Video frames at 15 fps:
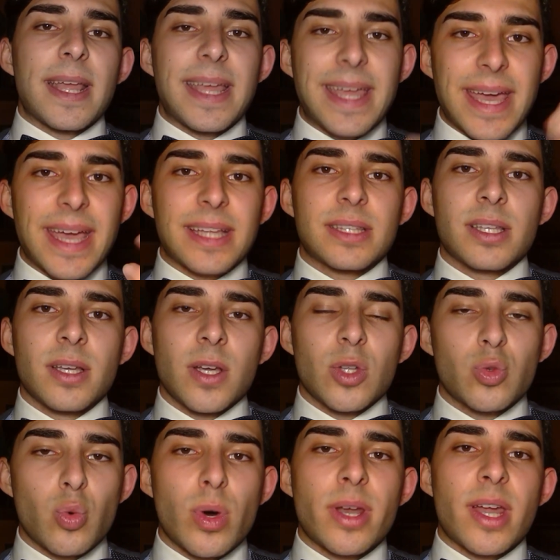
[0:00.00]
get
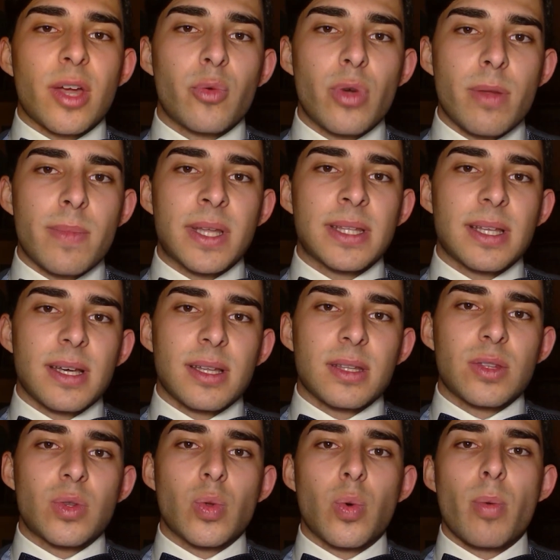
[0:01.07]
to an agreement
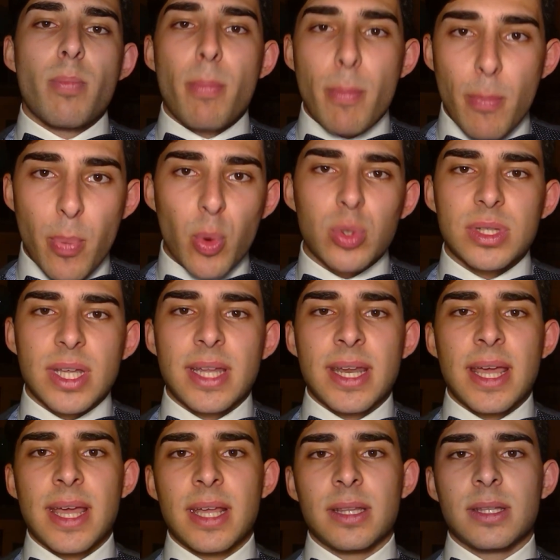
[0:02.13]
and to put an
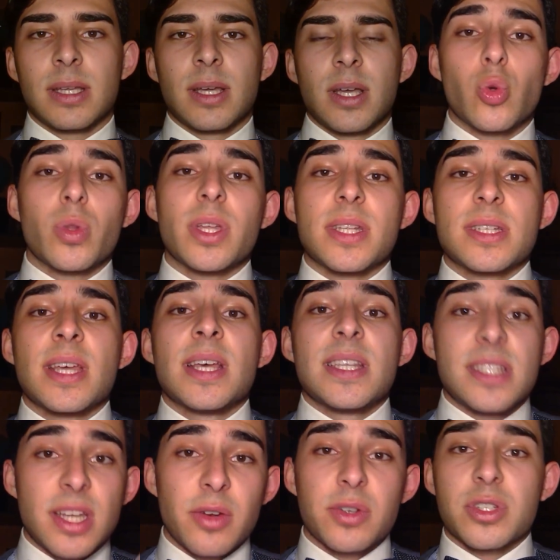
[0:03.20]
end to this
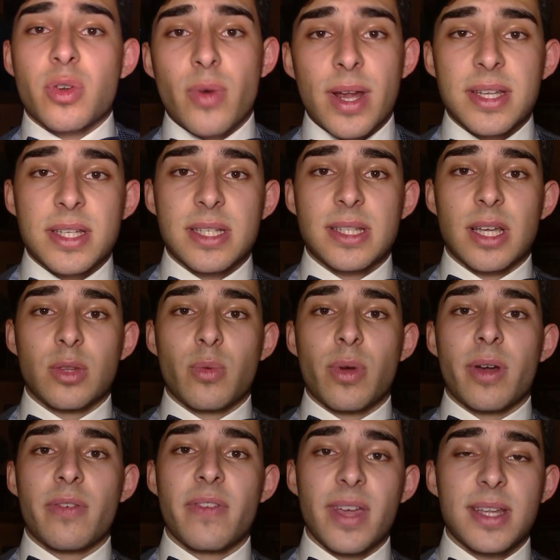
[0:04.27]
serious crisis that
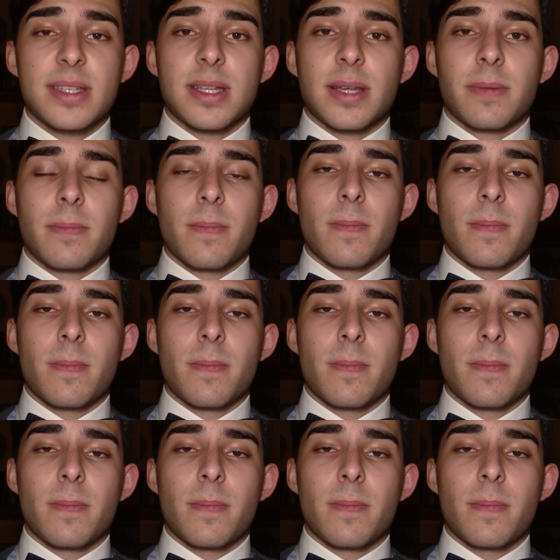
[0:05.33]
we're facing?